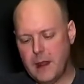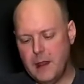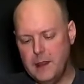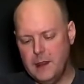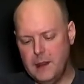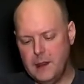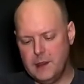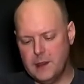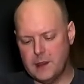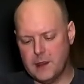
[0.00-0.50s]

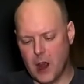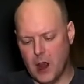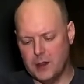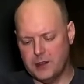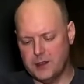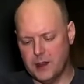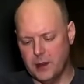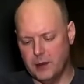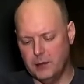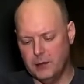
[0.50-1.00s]
This is
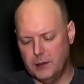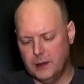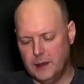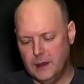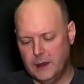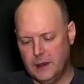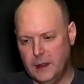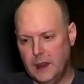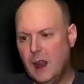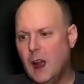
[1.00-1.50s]
also,
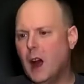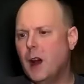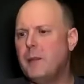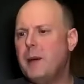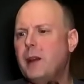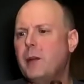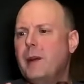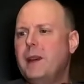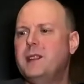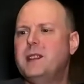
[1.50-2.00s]
oh
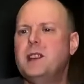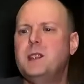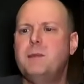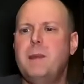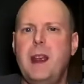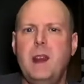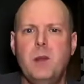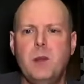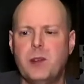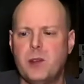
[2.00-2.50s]
by the way, it says
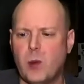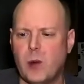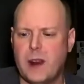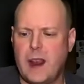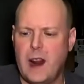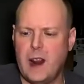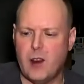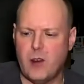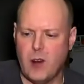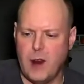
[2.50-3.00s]
made with
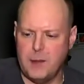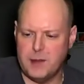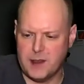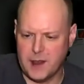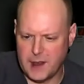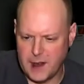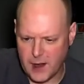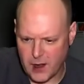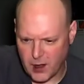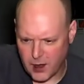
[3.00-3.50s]
organic grapes. I
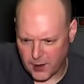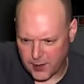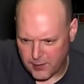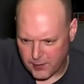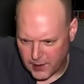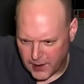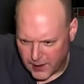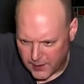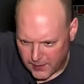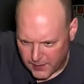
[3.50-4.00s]
think in all
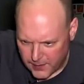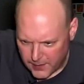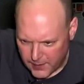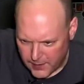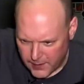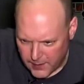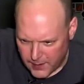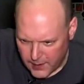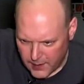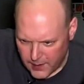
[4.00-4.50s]
three.
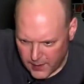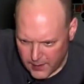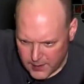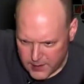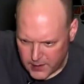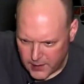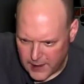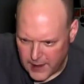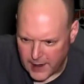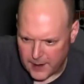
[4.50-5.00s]

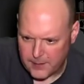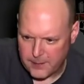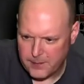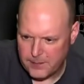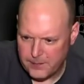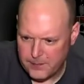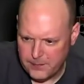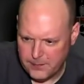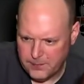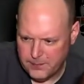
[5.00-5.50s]
So yeah,
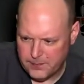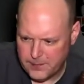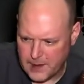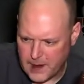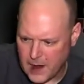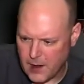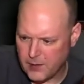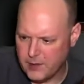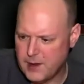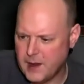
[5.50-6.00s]

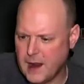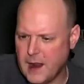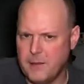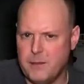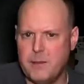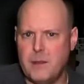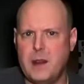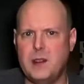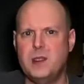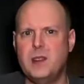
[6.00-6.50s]
I don't think I
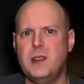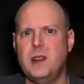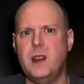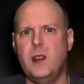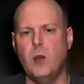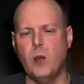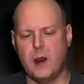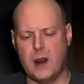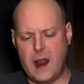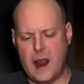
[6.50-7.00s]
mentioned the
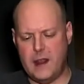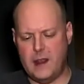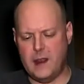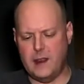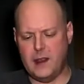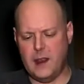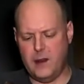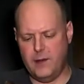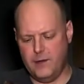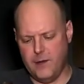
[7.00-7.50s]
organ
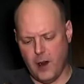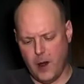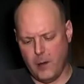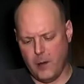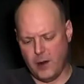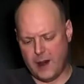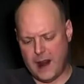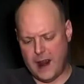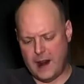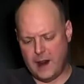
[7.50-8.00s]
that they farm
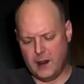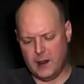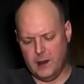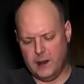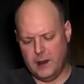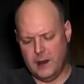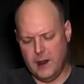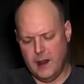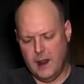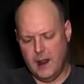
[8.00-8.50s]

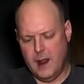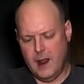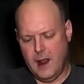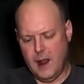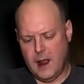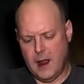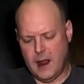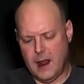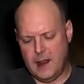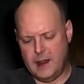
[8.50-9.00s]
organically.
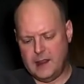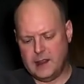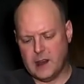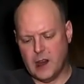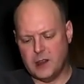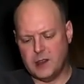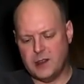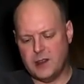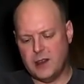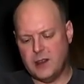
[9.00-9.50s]
Uh, this is
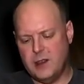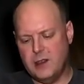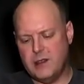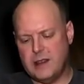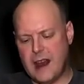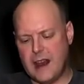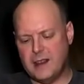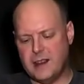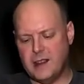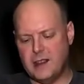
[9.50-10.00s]
also the
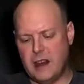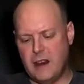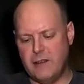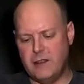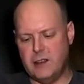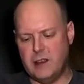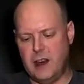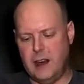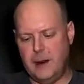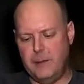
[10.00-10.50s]

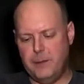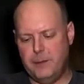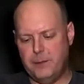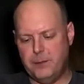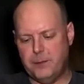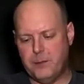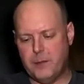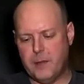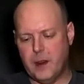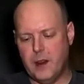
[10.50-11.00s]
2017
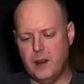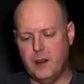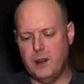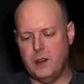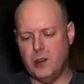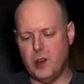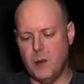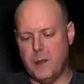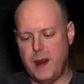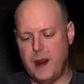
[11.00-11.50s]

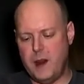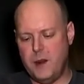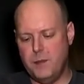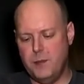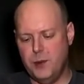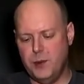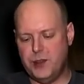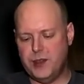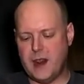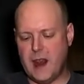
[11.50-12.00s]
Domaine
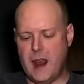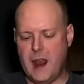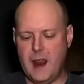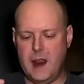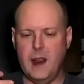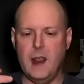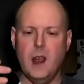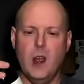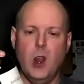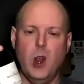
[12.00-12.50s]
Bousquet.